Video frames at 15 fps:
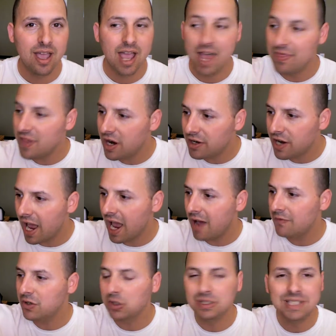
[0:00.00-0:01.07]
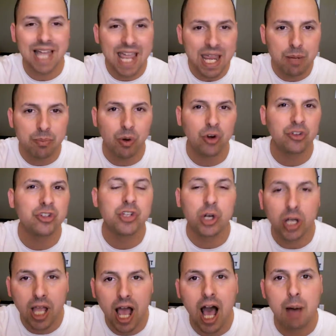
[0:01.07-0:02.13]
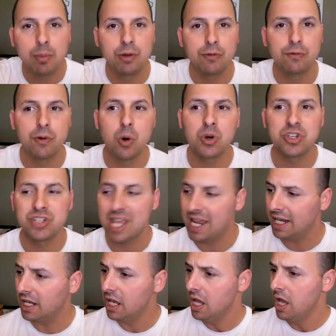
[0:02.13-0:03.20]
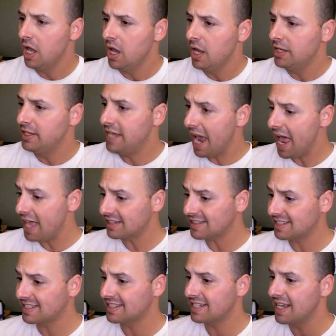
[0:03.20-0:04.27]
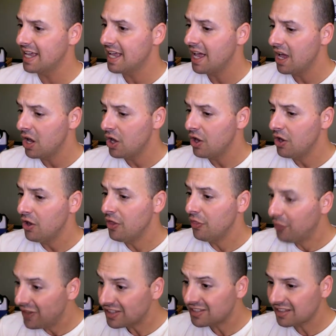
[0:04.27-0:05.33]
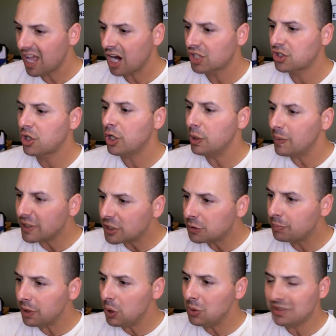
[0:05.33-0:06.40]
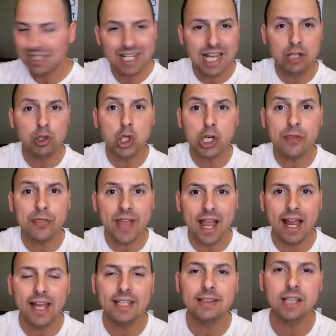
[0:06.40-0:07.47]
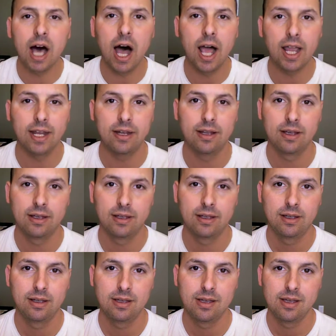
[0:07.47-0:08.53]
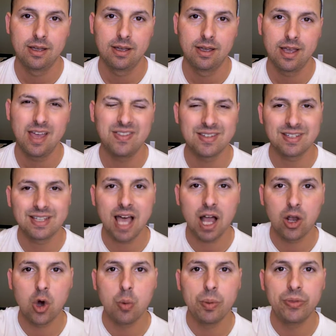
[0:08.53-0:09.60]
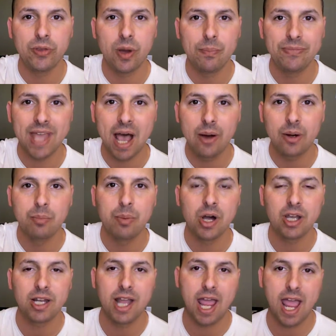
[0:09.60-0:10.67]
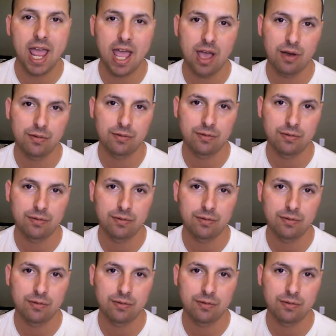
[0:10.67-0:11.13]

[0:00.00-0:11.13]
And there you have your lay person, your common folk saying, yes, this stock's going to explode today. Look at the headline. And the stock opened up down $1.50.